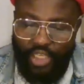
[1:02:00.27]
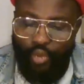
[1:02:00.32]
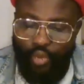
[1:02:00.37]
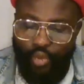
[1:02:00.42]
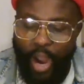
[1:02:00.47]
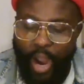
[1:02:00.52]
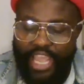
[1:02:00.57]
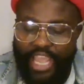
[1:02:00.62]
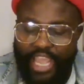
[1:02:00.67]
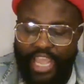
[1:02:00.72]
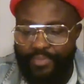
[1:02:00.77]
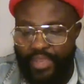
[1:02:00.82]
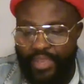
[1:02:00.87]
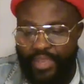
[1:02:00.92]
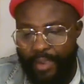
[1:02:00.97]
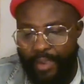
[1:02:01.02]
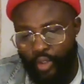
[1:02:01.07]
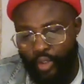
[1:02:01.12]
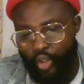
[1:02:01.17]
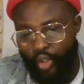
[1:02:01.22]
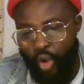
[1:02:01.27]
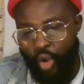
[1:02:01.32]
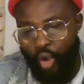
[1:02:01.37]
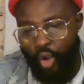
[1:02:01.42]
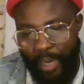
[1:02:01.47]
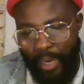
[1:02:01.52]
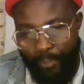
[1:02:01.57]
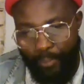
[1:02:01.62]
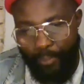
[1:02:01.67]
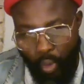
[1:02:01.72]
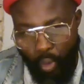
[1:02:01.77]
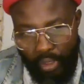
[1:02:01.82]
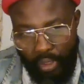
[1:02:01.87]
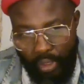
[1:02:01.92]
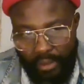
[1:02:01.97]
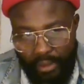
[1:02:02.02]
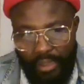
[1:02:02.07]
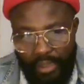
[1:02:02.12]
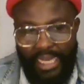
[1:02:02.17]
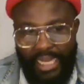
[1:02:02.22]
why he be able to come out bold
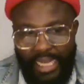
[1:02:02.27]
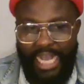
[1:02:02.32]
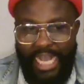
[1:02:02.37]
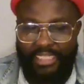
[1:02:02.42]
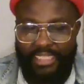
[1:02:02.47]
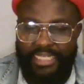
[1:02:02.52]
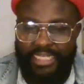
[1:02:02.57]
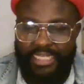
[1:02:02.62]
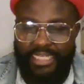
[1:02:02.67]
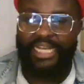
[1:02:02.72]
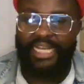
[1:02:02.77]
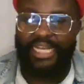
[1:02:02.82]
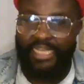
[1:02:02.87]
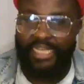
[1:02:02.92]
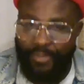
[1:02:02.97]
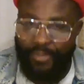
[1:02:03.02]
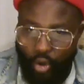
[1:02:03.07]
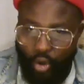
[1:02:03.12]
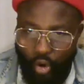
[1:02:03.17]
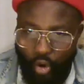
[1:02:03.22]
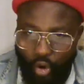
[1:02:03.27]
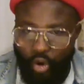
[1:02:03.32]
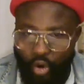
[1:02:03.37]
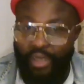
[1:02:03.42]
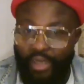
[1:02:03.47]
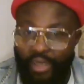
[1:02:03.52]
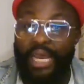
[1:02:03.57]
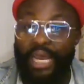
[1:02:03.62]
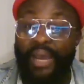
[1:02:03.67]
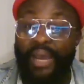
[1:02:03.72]
and say that Emilokon, now my